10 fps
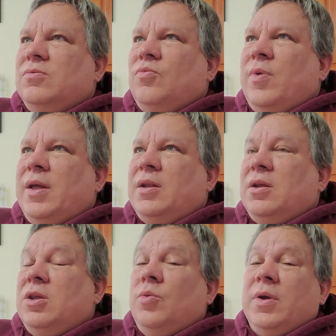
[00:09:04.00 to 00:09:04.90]

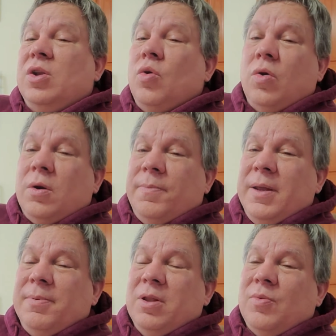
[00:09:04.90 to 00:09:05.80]
when you ignore
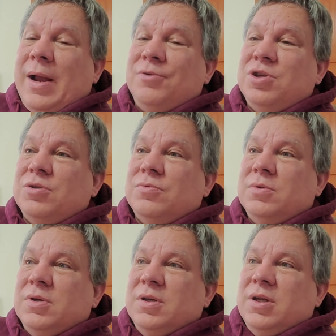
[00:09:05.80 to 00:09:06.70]
people around you
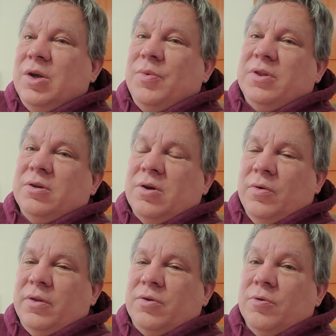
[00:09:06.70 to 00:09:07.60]
and what they're
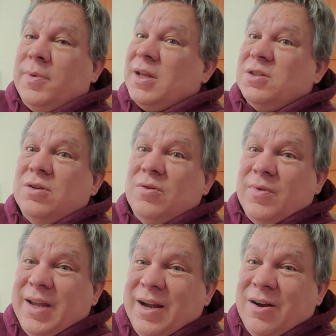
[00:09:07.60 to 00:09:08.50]
going through because you
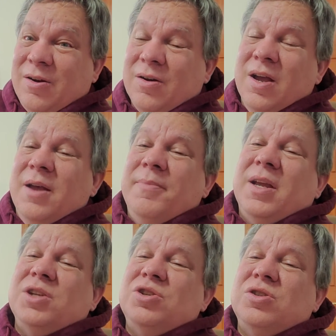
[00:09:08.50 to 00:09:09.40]
don't care,
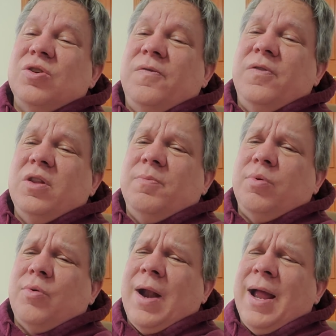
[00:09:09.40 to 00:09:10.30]
because you're so full of
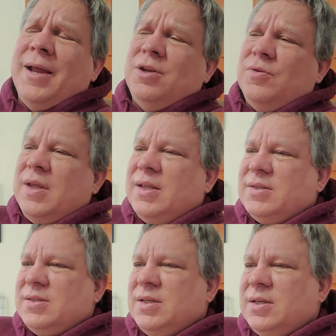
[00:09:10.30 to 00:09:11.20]
pride you can't
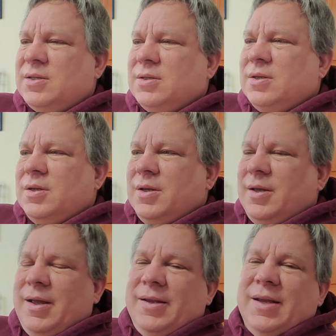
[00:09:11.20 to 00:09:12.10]
see it.
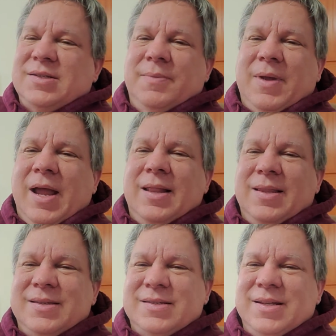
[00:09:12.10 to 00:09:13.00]
And yes, I'm kind of
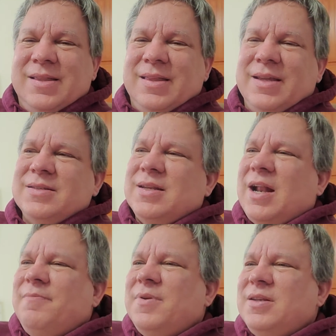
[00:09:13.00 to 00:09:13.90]
listing things that
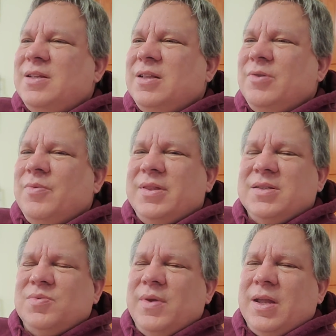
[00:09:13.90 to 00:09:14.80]
I've been dealing with
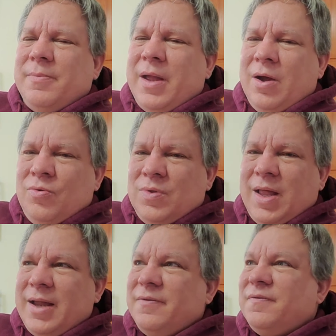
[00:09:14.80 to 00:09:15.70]
this week in my own
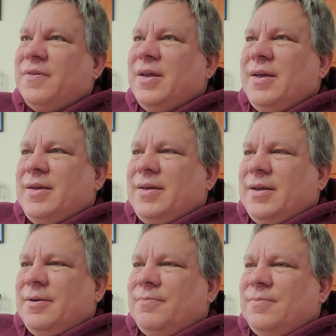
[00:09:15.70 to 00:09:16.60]
life.
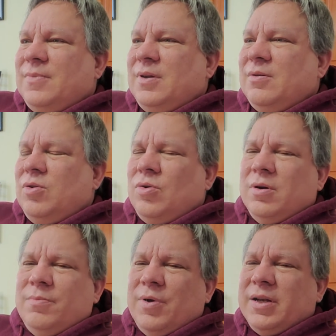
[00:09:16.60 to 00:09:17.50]
Um,
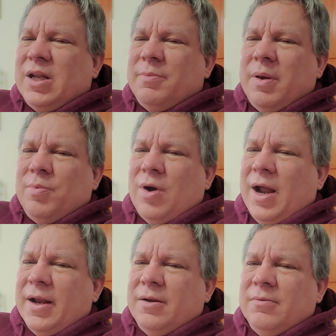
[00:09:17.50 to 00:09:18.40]
Lord, break down my
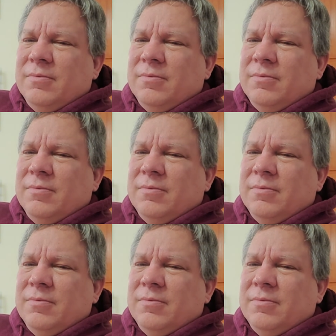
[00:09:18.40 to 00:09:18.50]
pride.